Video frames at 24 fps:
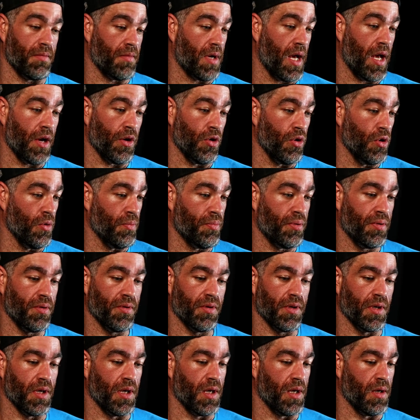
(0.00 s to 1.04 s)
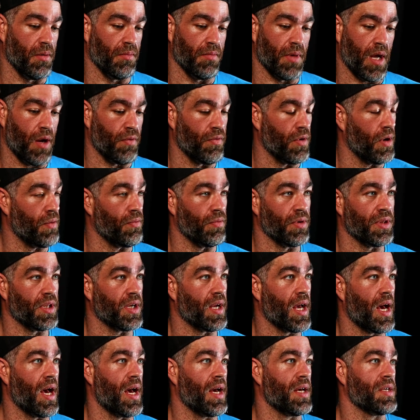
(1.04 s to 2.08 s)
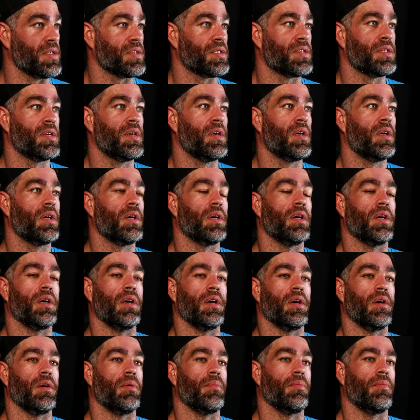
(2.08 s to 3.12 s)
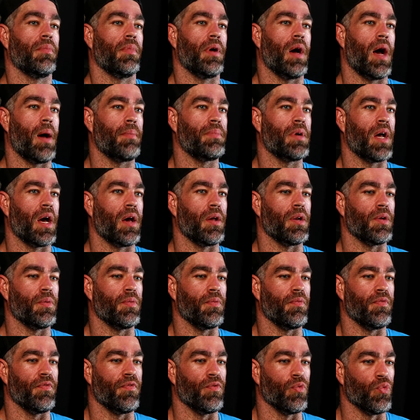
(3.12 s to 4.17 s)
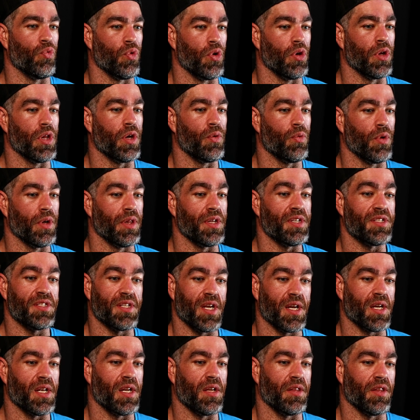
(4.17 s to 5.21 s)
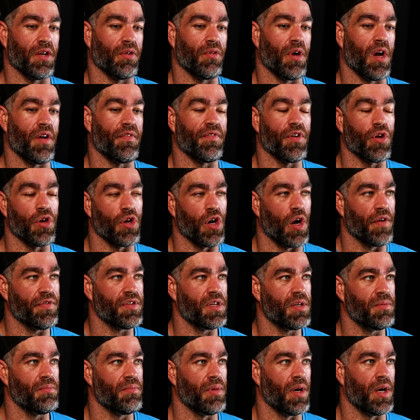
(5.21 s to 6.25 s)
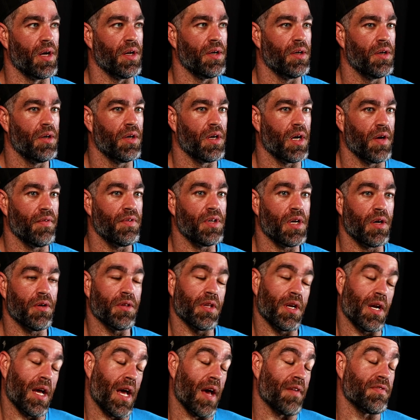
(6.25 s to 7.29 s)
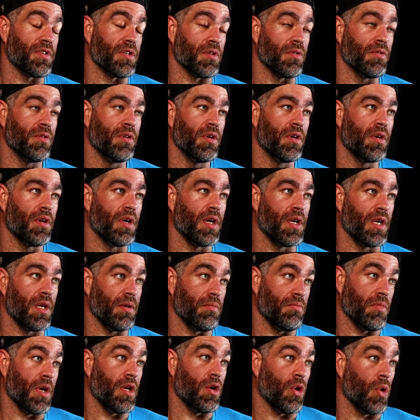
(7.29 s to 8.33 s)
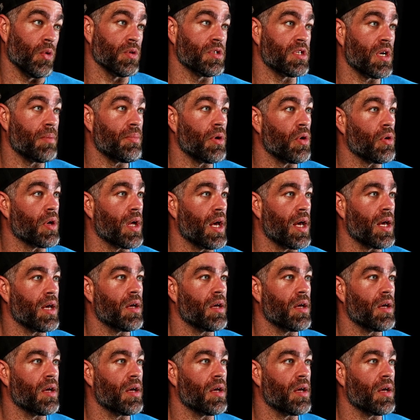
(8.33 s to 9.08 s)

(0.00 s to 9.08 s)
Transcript: I hoop. I run with the guys. Yeah. I'm not really, really sticking it in the ground very often, but every now and then I have to. Yeah. And it holds up okay.